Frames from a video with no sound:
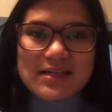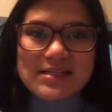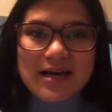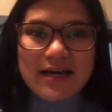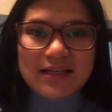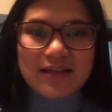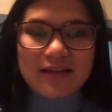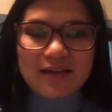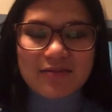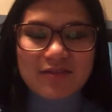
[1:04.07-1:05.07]
I can
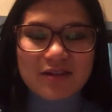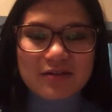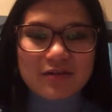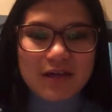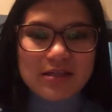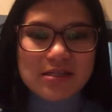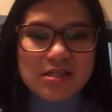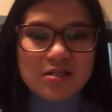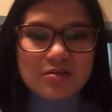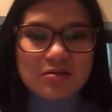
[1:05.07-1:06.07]
give you is
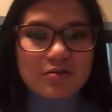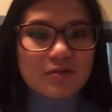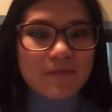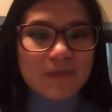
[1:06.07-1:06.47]
to